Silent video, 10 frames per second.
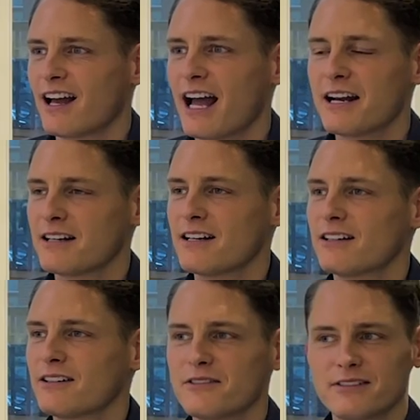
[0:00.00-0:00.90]
And
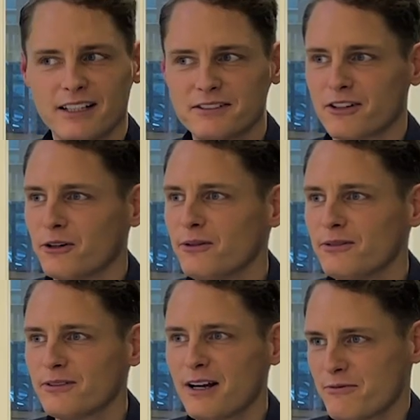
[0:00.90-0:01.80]
that's the goal.
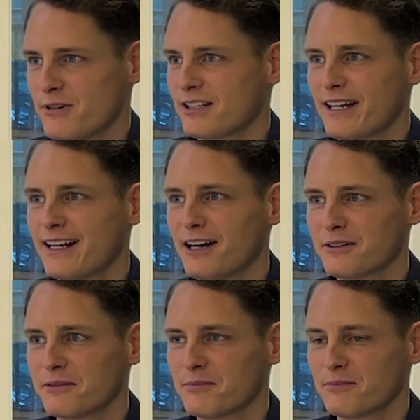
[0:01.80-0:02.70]
And we say it out
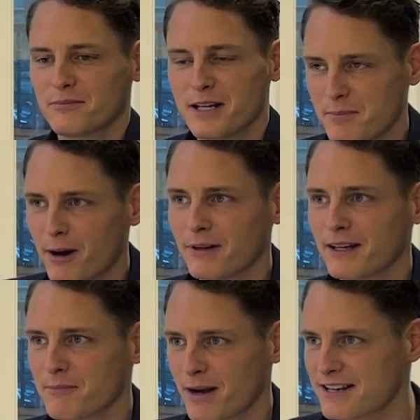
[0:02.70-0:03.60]
in public.
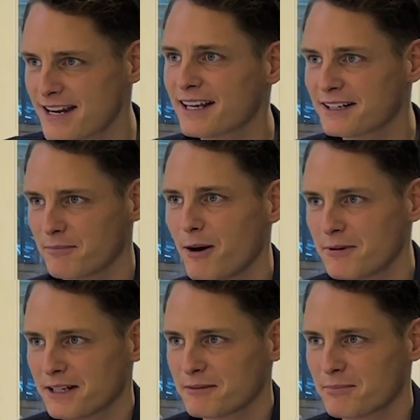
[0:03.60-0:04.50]
And by saying it in
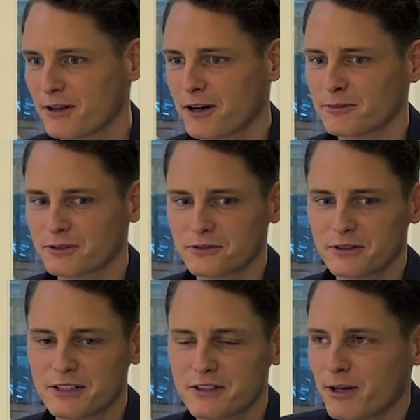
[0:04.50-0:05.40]
public, it becomes
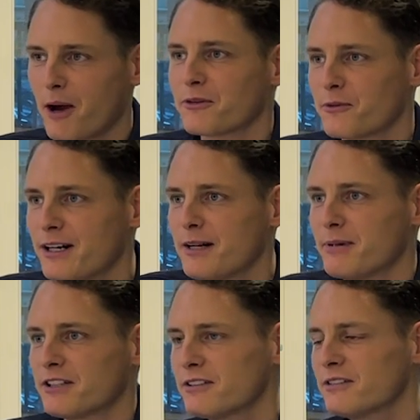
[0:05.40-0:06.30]
a real
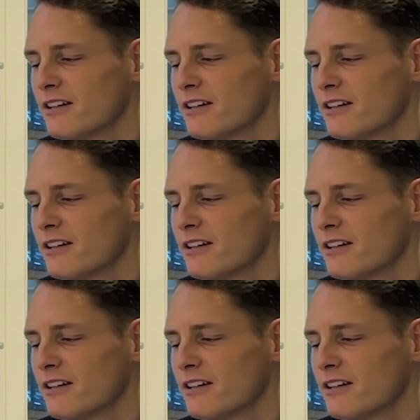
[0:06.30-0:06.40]
ambition.